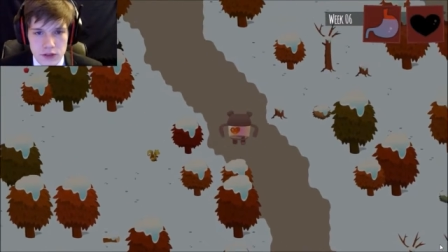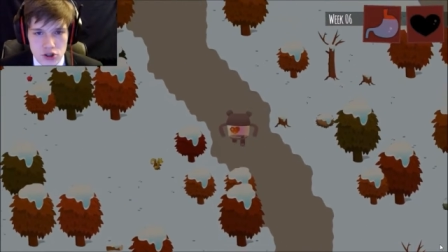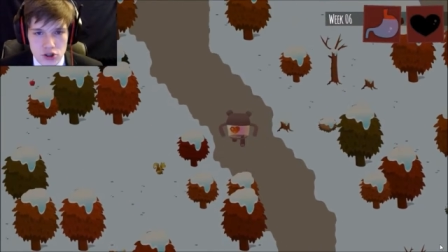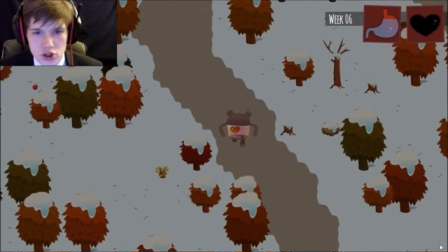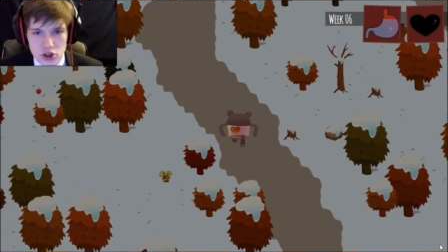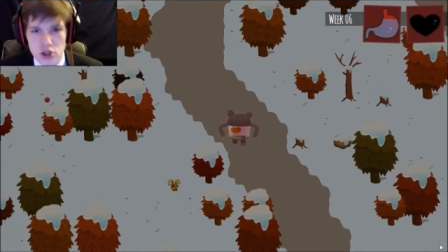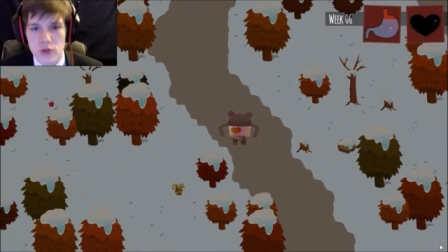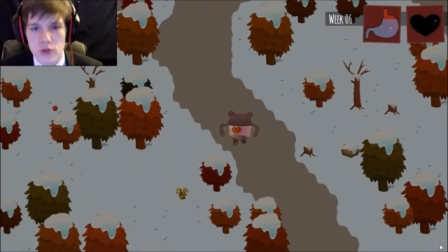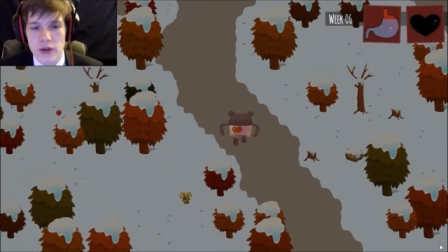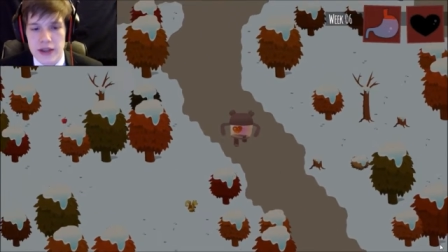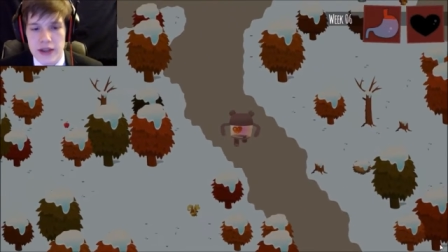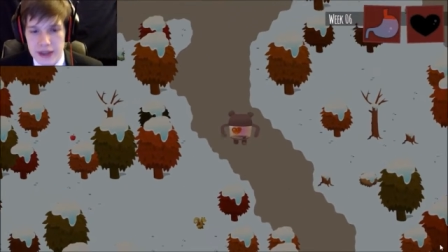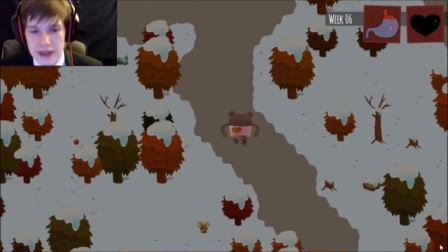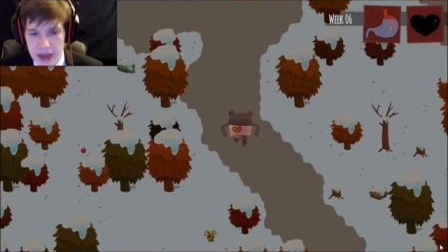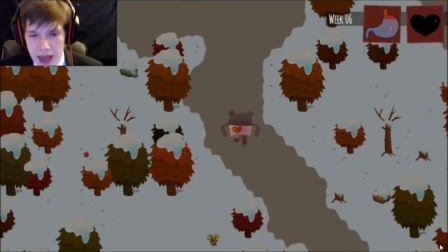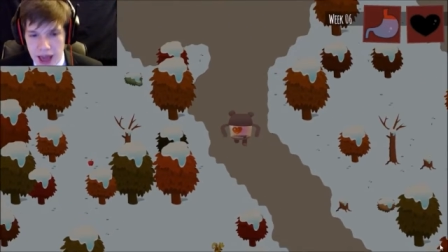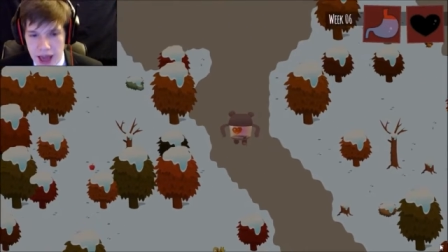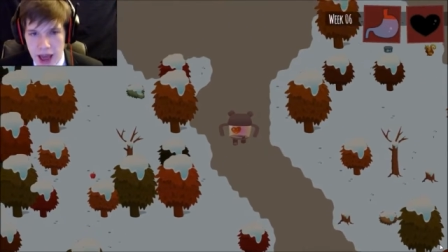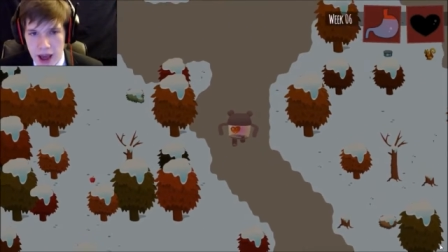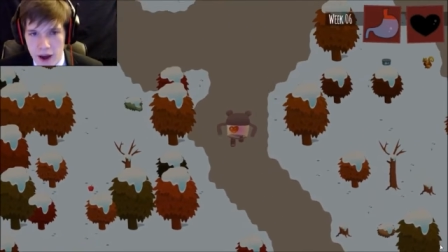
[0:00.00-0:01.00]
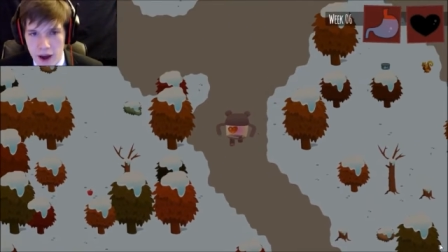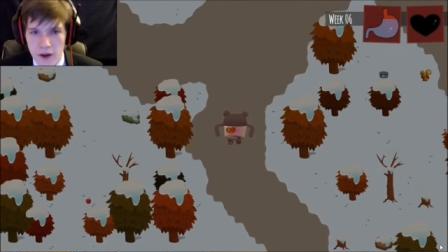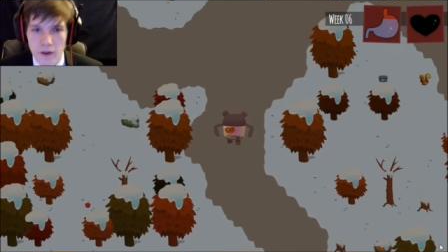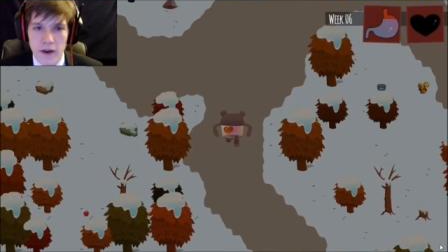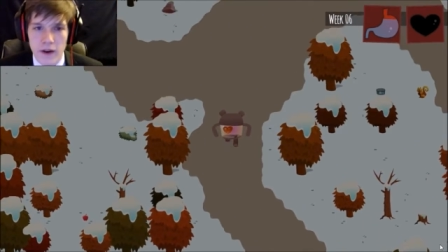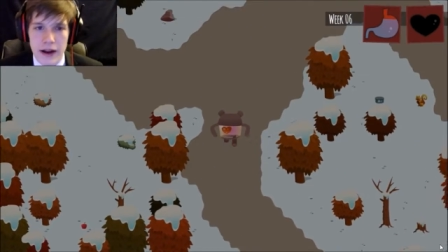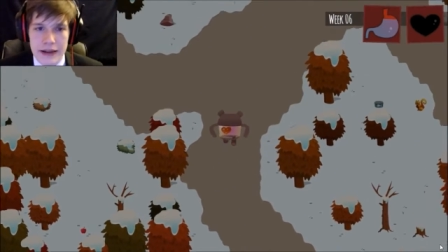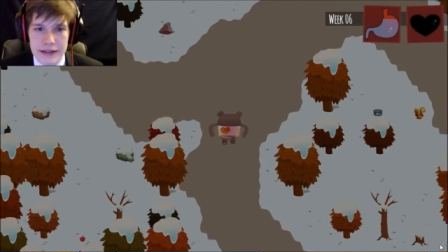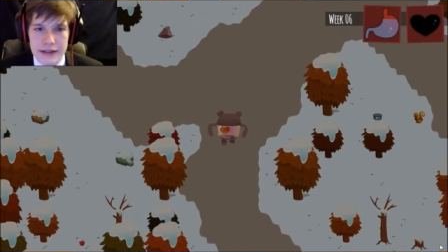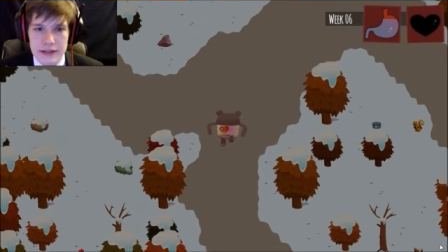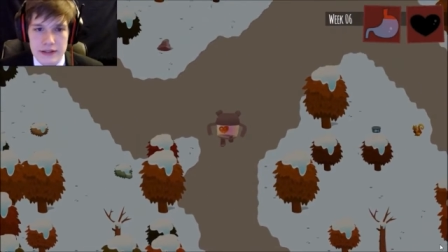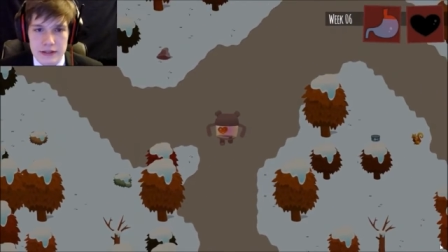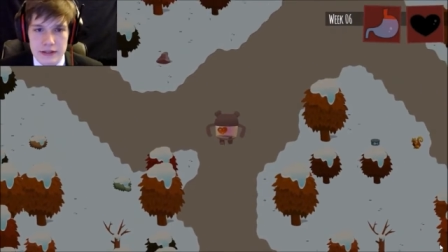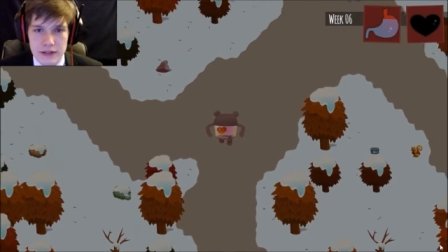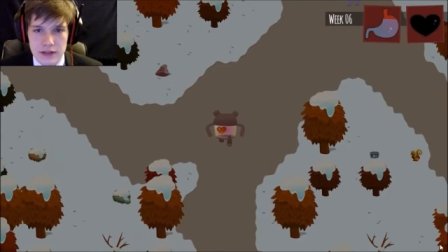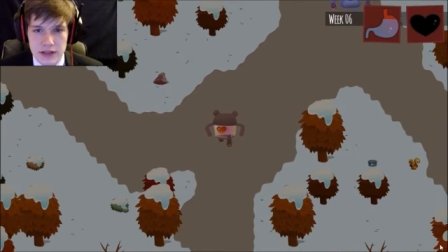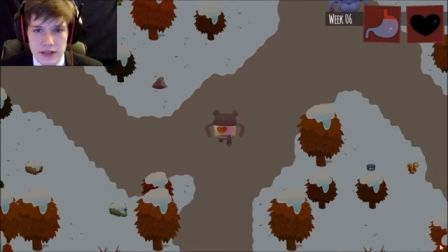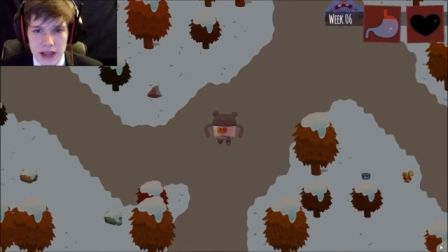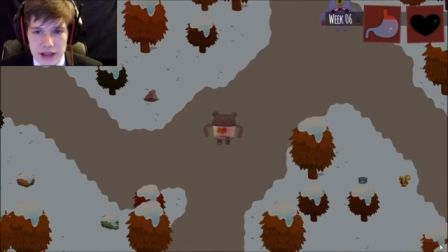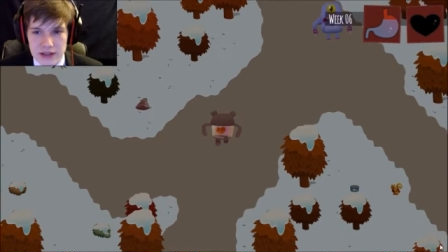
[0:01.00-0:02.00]
Do it now. I,
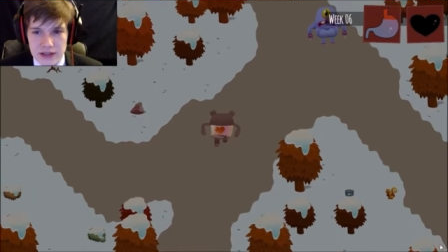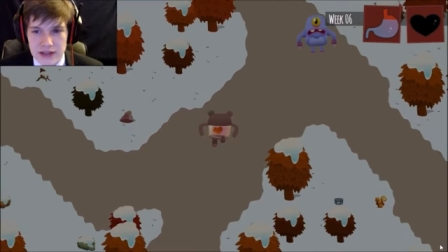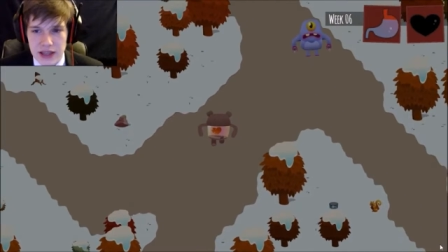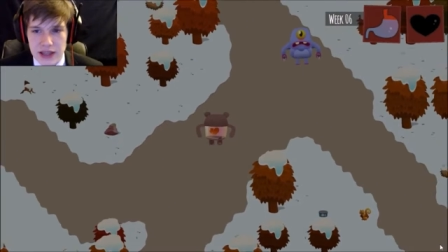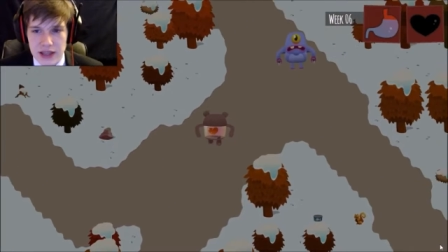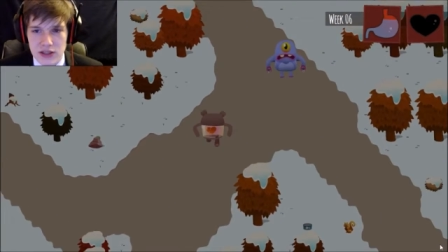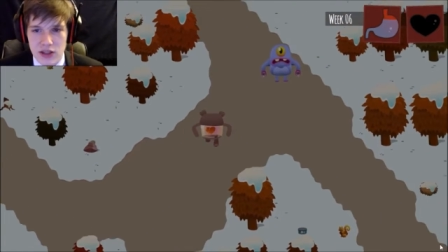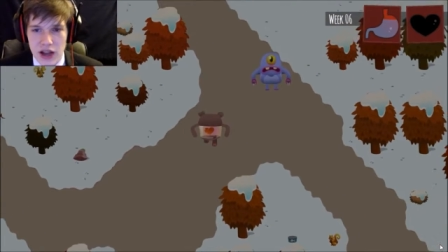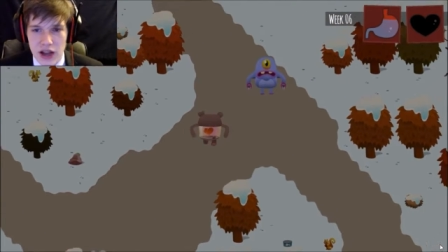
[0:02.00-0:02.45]
I said so.